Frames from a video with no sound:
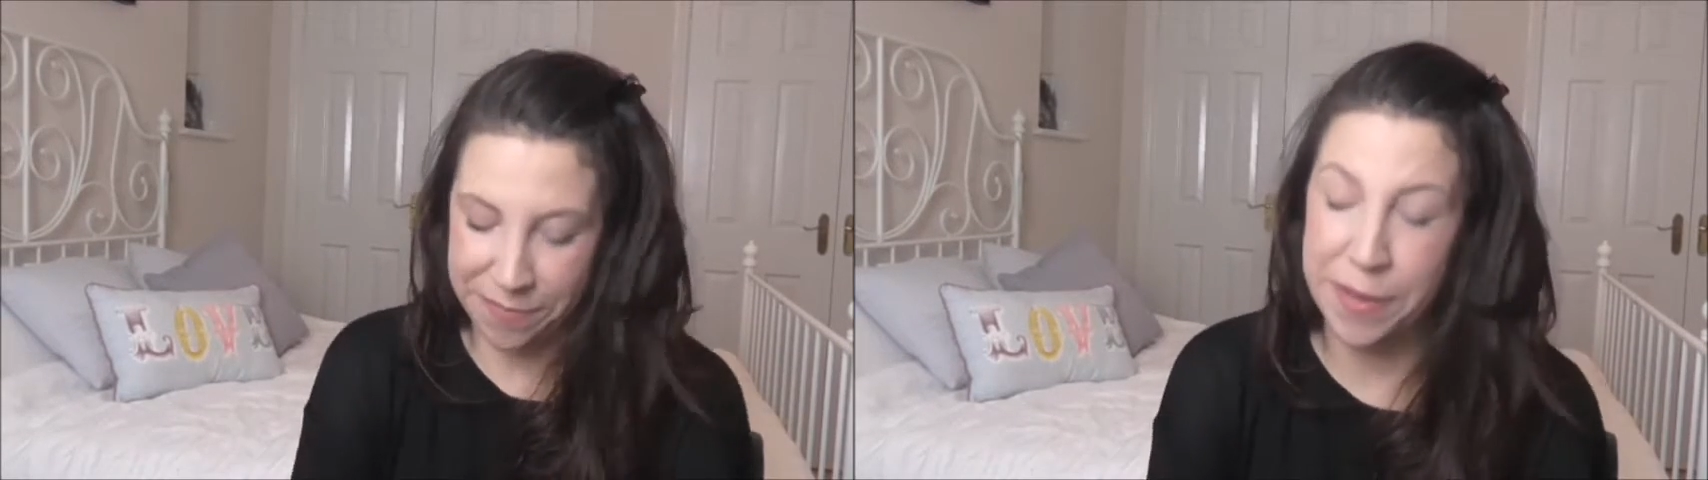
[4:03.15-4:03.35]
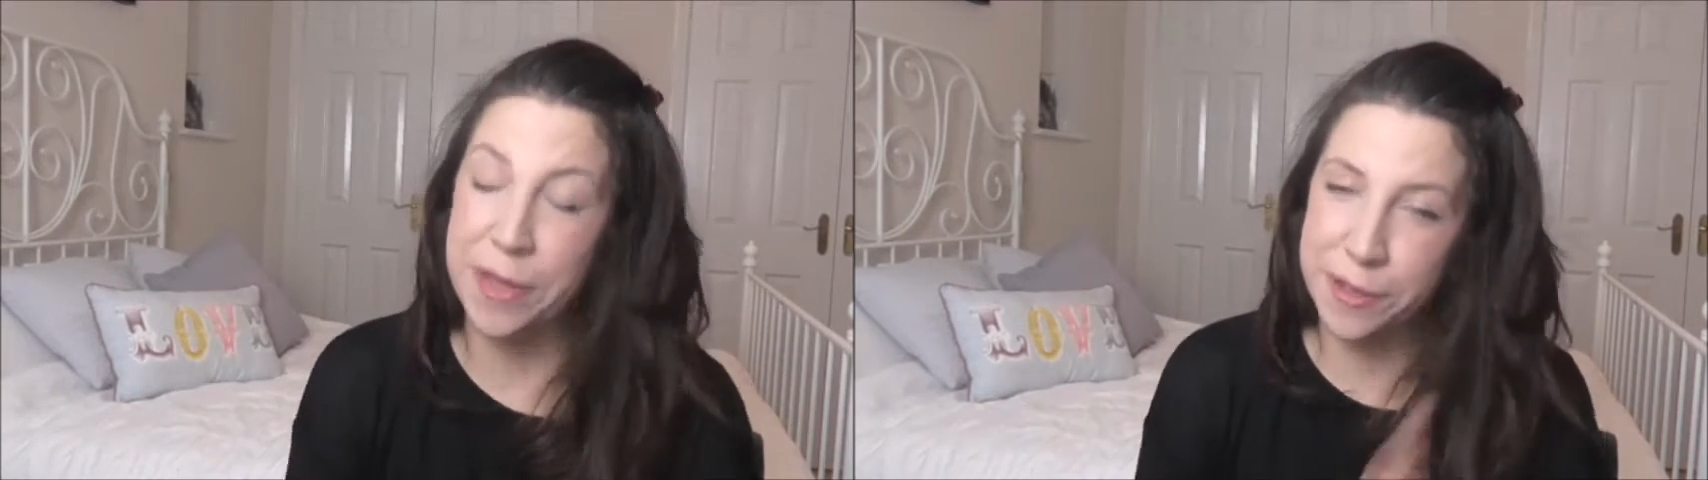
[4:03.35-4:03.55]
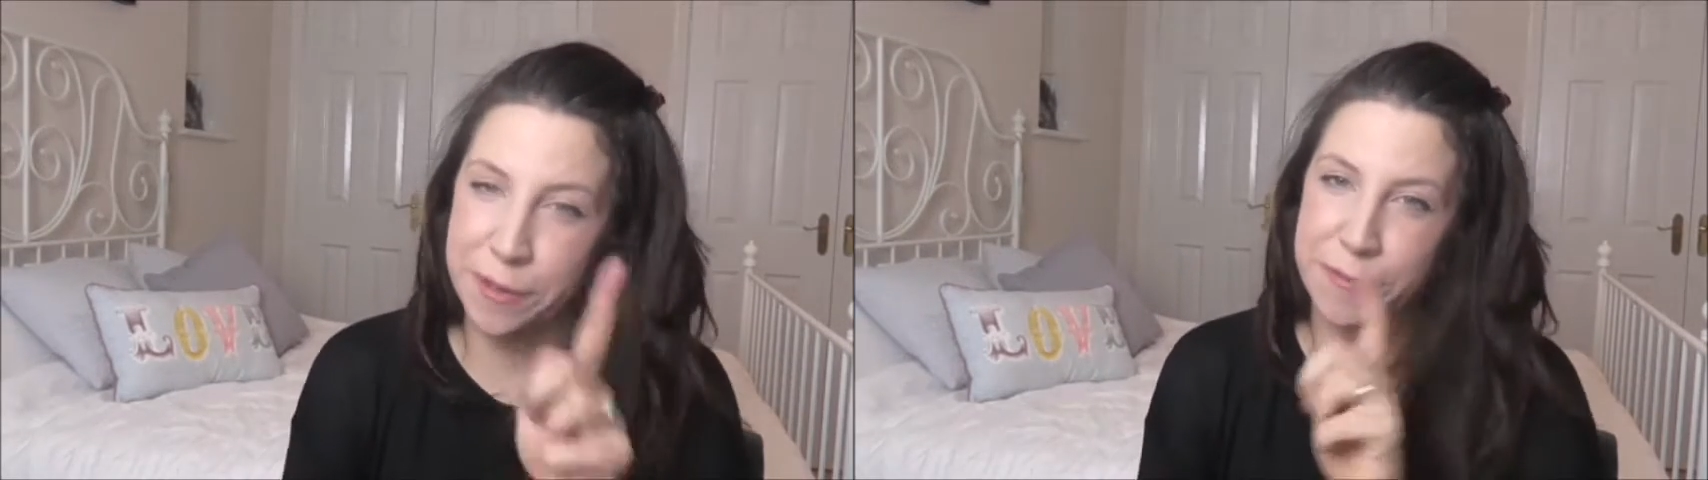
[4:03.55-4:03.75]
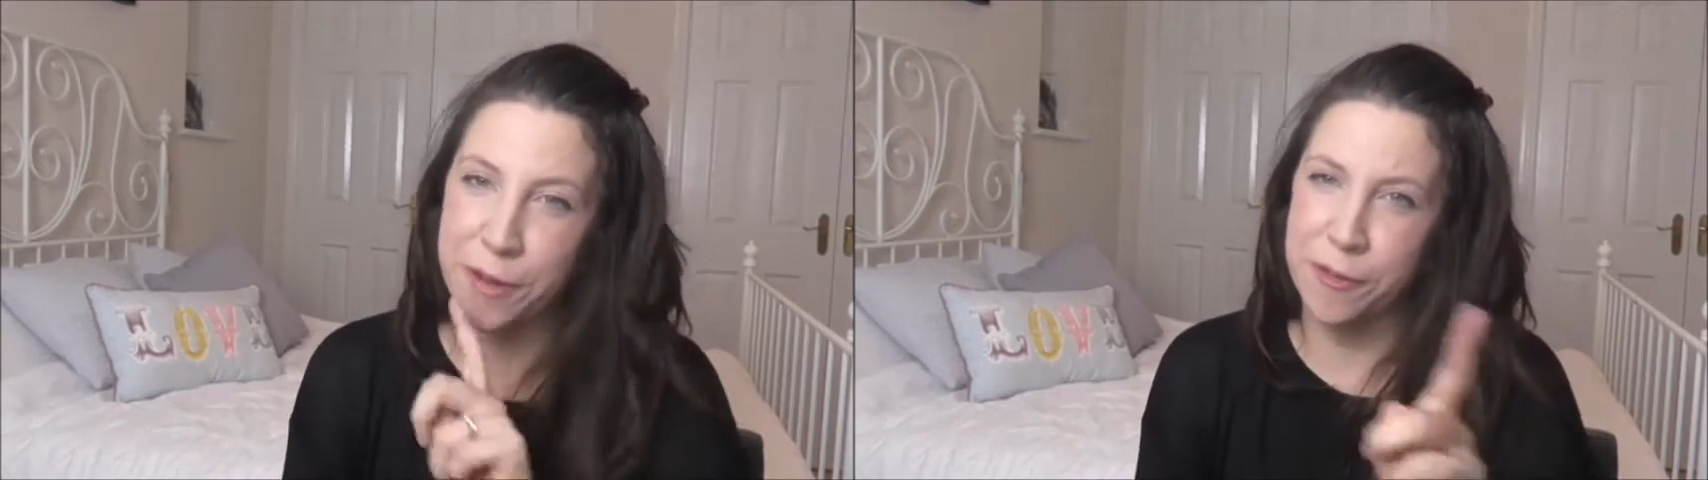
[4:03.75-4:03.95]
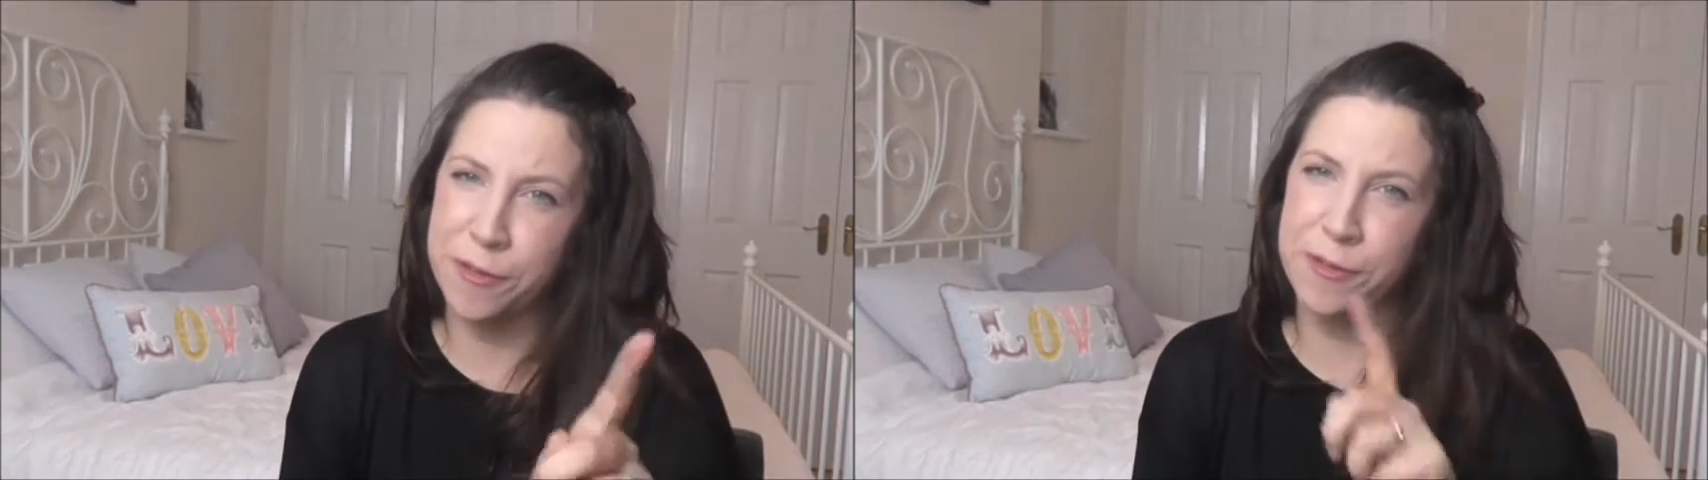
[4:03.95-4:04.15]
But you don't
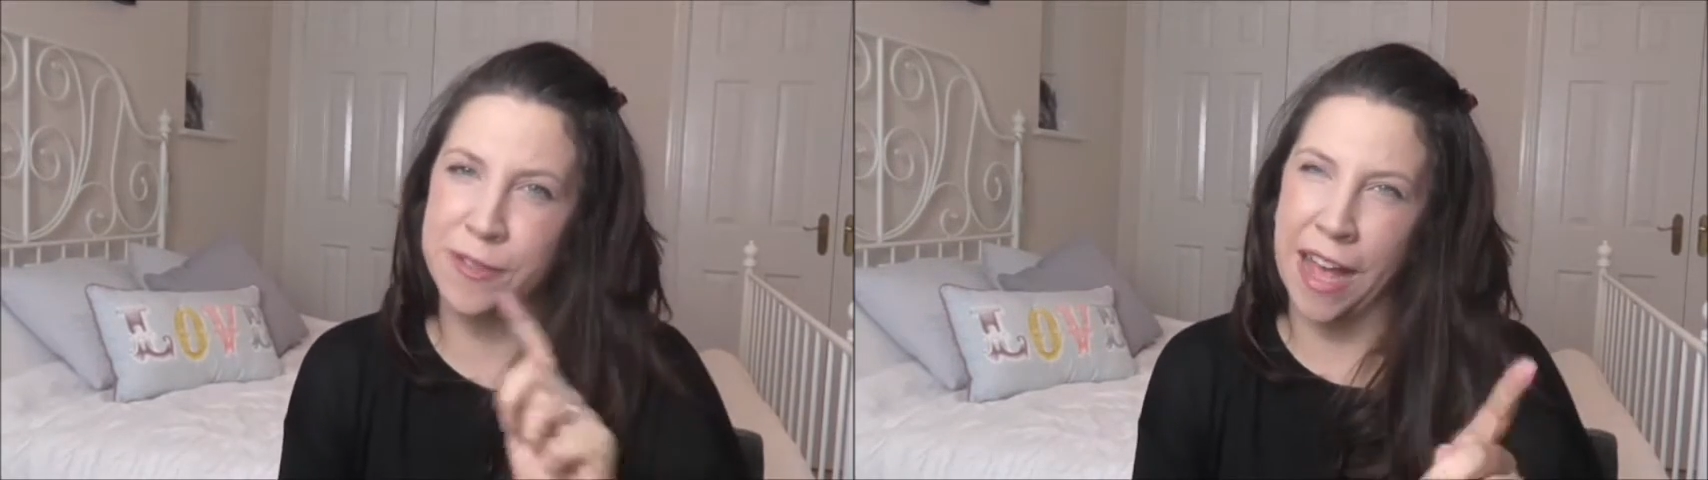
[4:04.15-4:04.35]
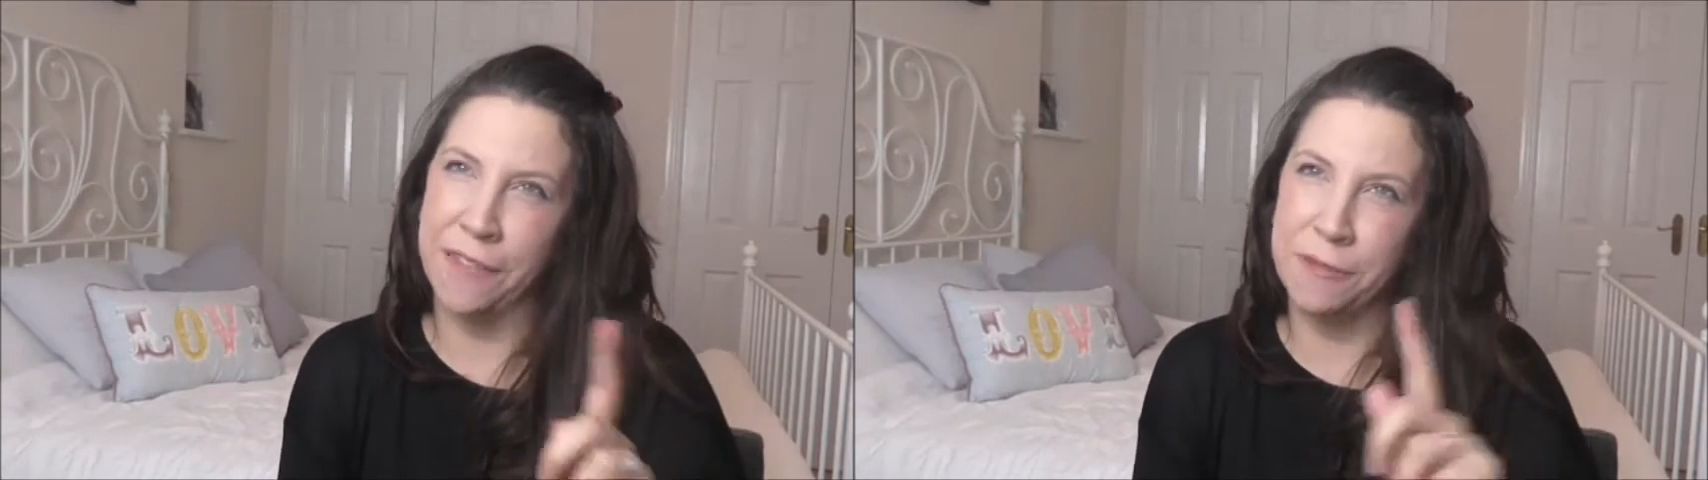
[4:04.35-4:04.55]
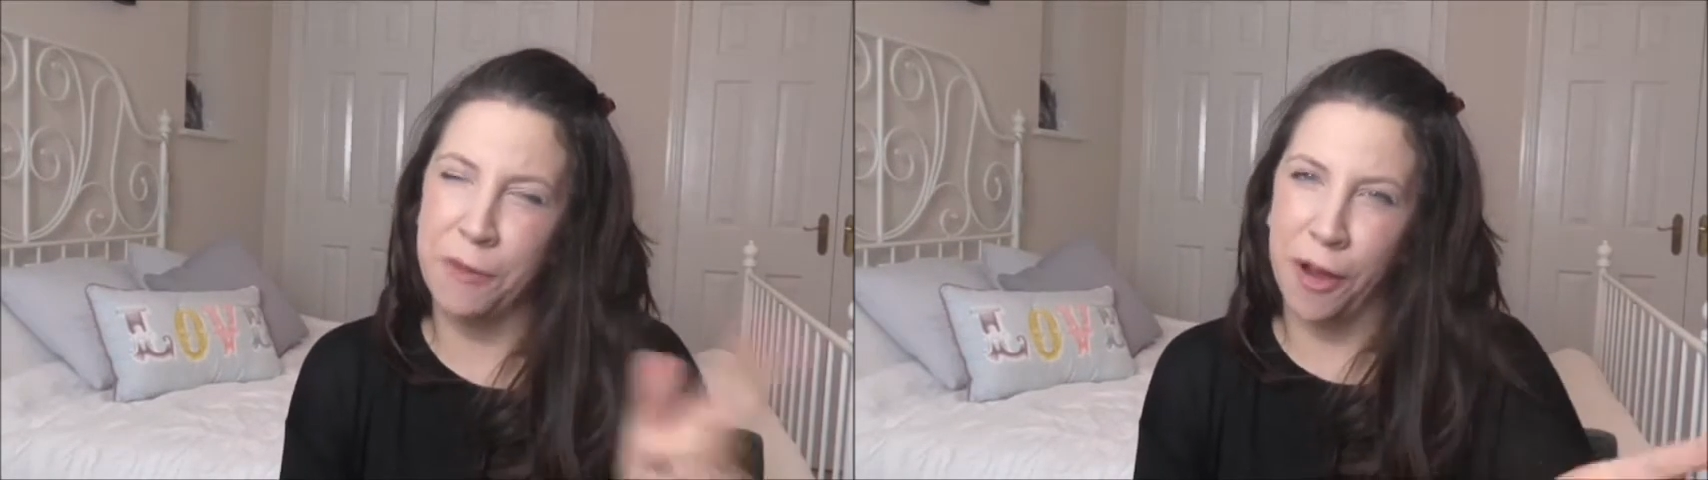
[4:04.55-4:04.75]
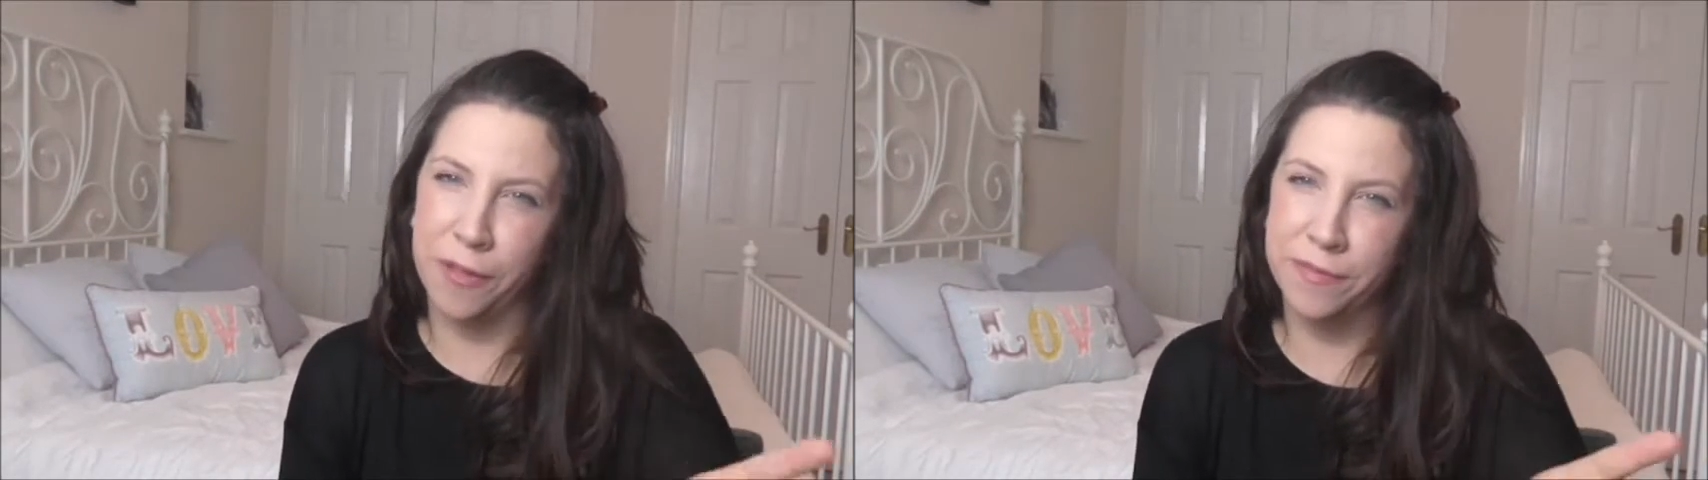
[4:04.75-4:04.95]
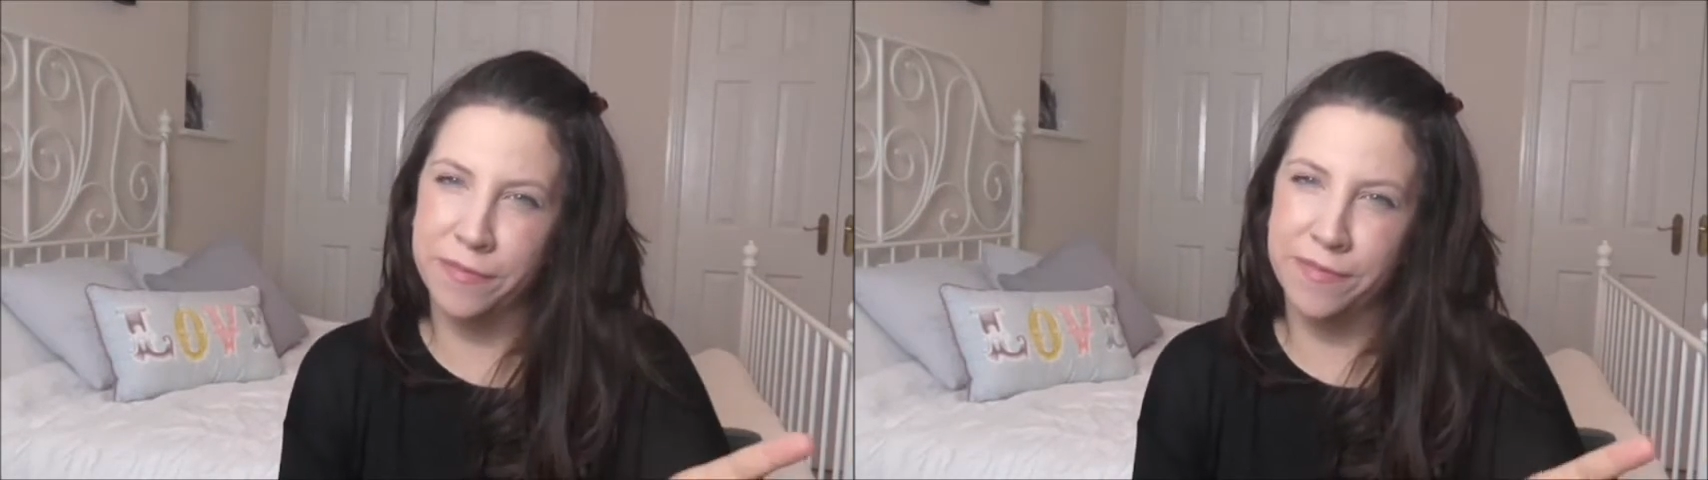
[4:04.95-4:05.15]
know who's having what.